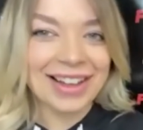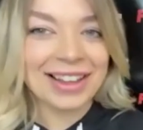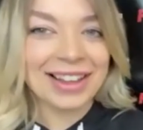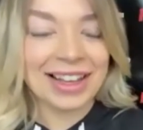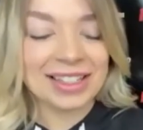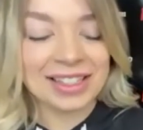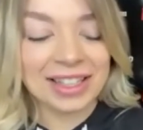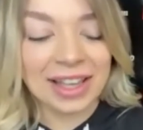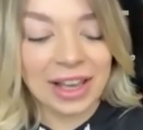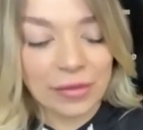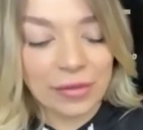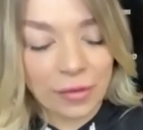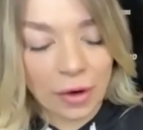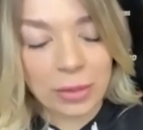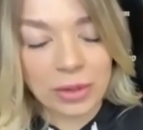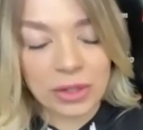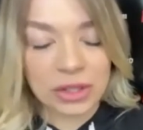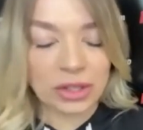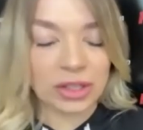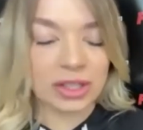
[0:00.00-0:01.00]
That's it. If
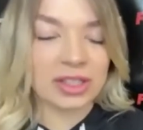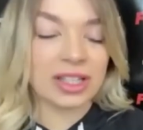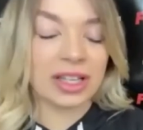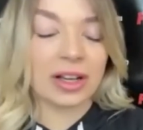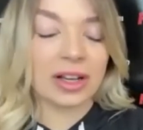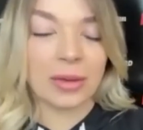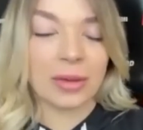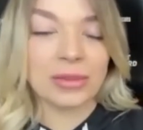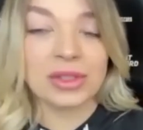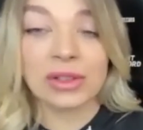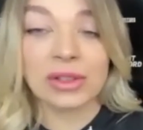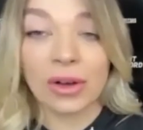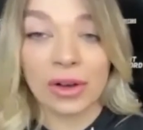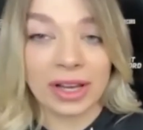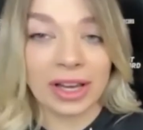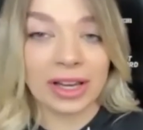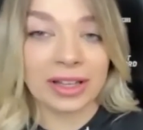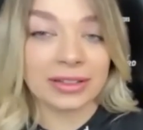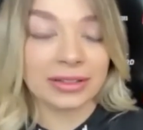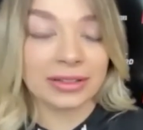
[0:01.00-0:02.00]
opportunity comes
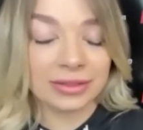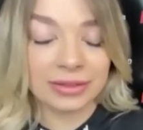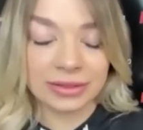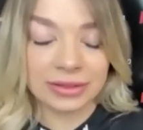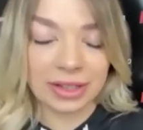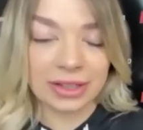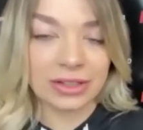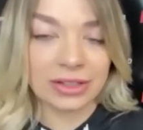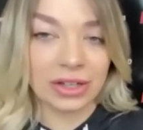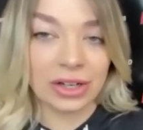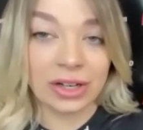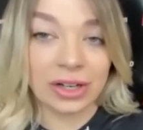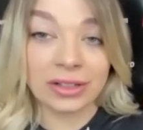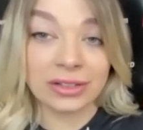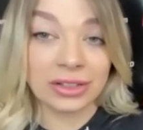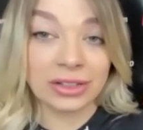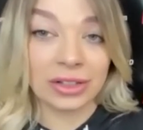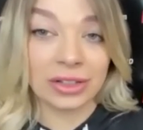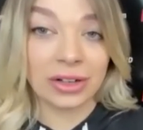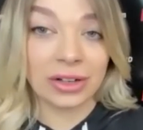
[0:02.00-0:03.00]
knocking,
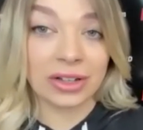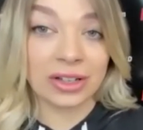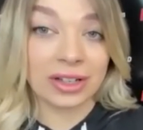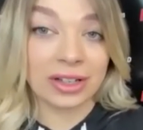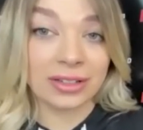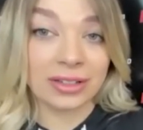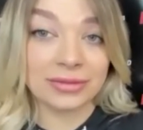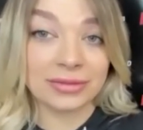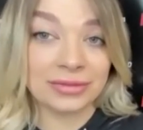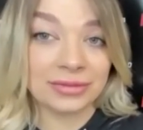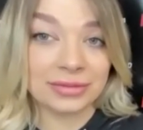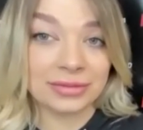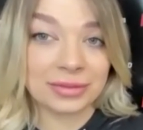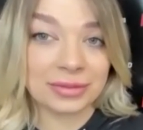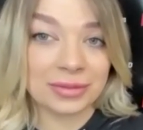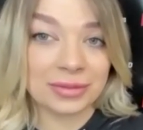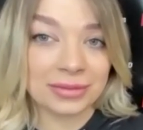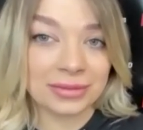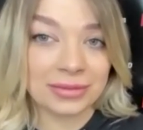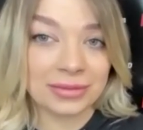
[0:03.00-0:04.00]
you're not gonna
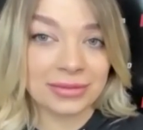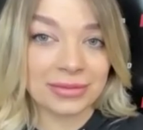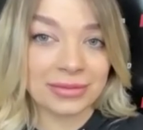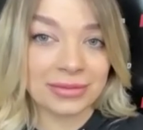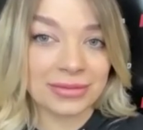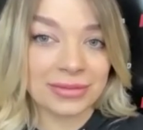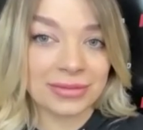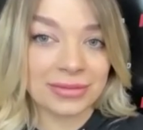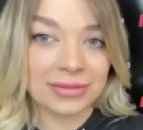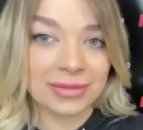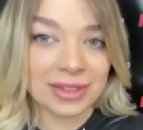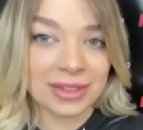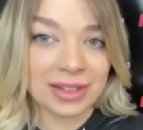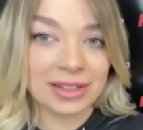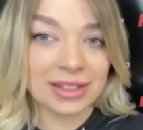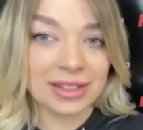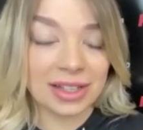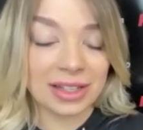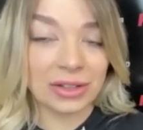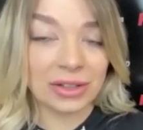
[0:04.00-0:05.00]
say